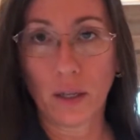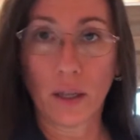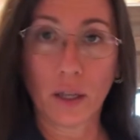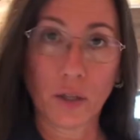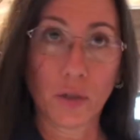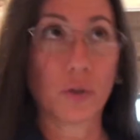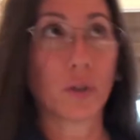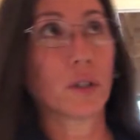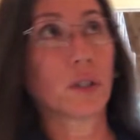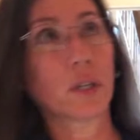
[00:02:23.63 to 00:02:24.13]

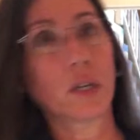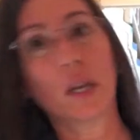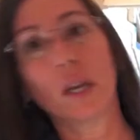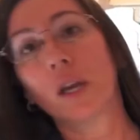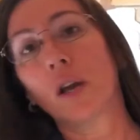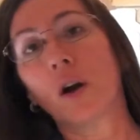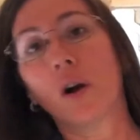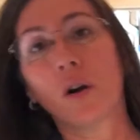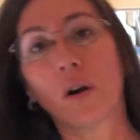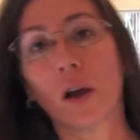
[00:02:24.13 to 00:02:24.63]

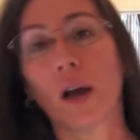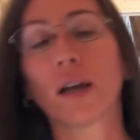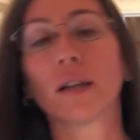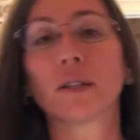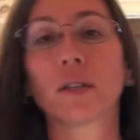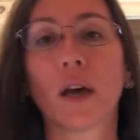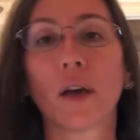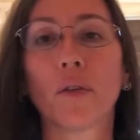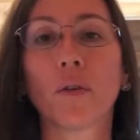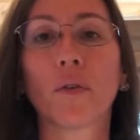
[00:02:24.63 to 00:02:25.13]
electricity, all kinds
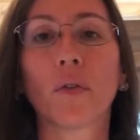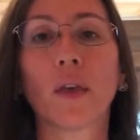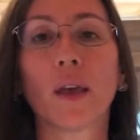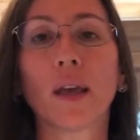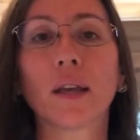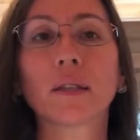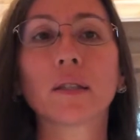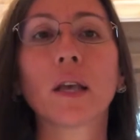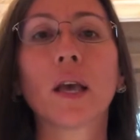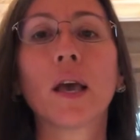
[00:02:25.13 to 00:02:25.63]
of other
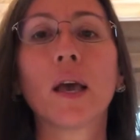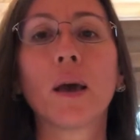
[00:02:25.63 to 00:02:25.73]
things.